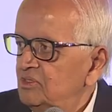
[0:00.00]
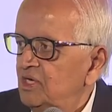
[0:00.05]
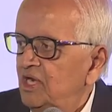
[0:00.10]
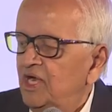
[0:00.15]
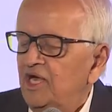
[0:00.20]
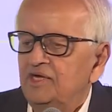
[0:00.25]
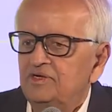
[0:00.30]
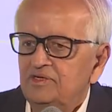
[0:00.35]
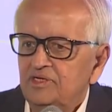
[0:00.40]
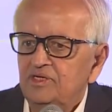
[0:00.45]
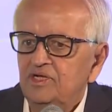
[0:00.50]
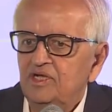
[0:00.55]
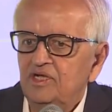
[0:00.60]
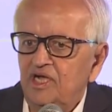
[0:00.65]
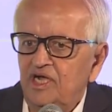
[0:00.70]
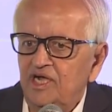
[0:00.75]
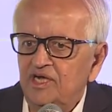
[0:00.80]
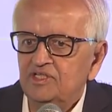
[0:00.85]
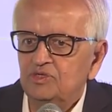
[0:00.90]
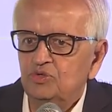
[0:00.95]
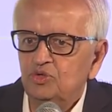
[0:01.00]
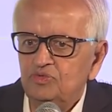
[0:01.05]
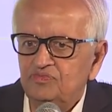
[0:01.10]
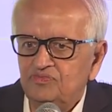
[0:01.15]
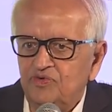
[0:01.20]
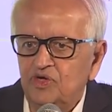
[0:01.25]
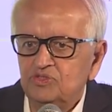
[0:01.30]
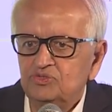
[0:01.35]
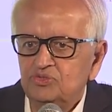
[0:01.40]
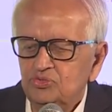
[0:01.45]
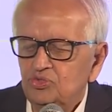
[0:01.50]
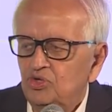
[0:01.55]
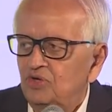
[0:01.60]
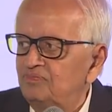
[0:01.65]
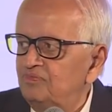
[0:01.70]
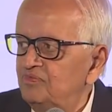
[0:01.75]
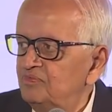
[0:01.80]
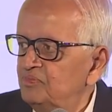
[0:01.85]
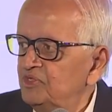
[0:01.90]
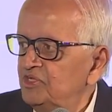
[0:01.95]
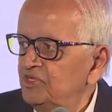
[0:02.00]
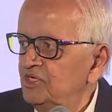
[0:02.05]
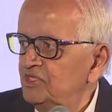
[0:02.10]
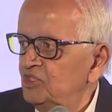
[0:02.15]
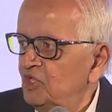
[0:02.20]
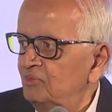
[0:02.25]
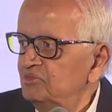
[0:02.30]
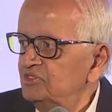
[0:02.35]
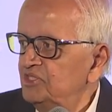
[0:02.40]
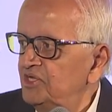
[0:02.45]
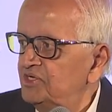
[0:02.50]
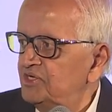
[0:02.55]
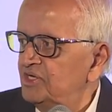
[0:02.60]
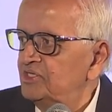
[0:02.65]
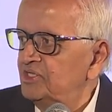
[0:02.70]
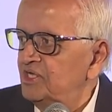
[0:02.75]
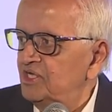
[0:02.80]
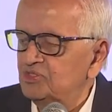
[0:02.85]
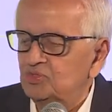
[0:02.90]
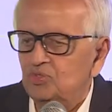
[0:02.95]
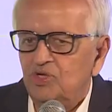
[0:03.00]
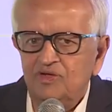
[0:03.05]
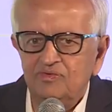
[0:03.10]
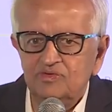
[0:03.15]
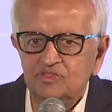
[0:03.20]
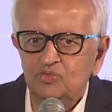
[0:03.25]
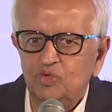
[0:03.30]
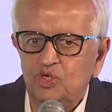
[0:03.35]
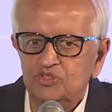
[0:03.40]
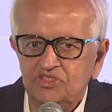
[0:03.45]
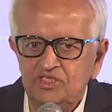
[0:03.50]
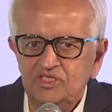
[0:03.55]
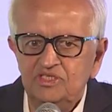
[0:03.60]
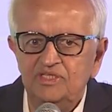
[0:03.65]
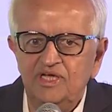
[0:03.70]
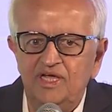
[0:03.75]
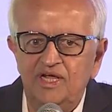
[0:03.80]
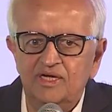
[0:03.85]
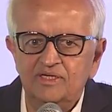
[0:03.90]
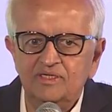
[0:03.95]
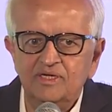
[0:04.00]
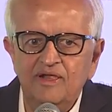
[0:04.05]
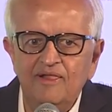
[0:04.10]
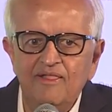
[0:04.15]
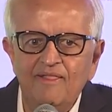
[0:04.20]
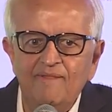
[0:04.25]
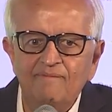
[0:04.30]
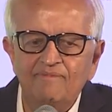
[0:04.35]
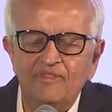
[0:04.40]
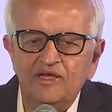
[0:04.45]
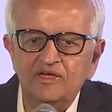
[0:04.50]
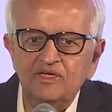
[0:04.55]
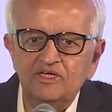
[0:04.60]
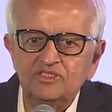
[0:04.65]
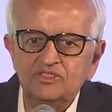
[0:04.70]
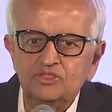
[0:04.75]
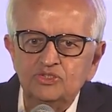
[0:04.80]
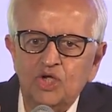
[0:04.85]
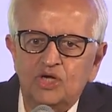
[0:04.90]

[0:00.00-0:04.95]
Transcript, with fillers: and uh, I had the good fortune of being nominated there, so I was watching that, that it is